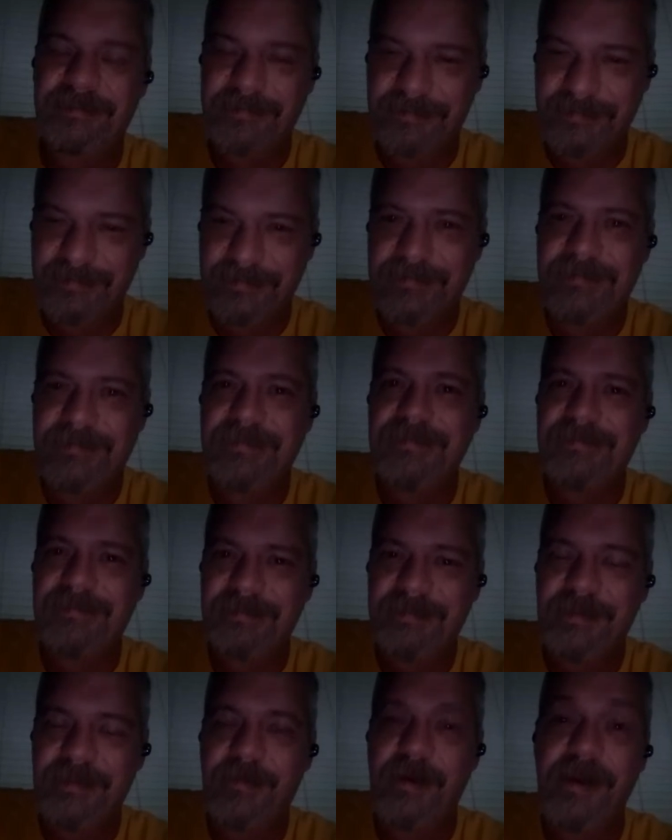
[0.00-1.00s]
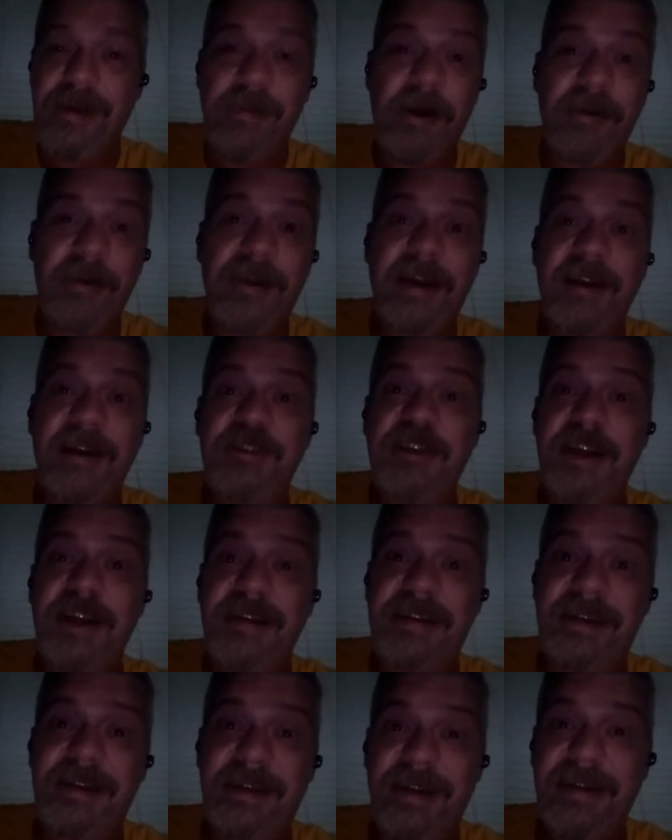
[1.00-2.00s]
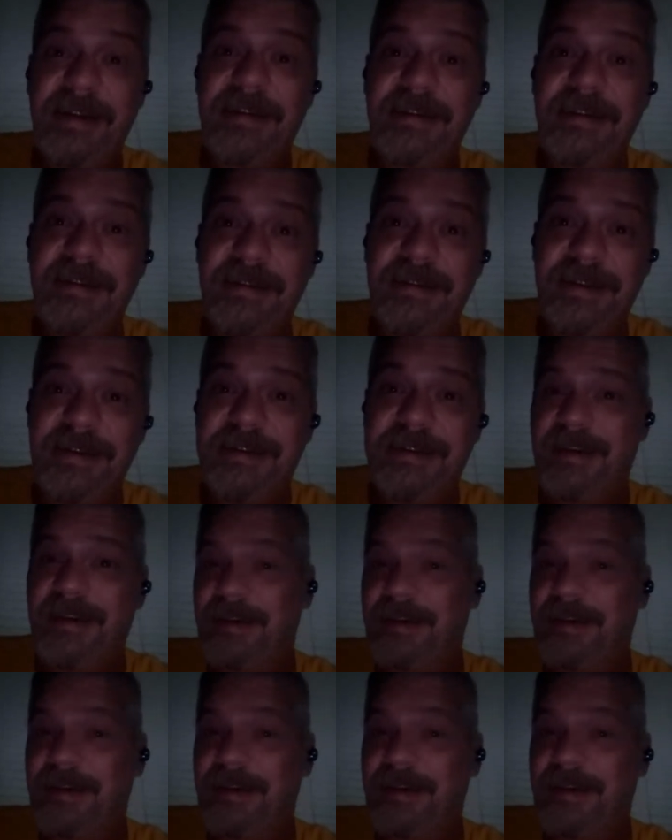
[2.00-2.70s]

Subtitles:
We both get a chance to listen to each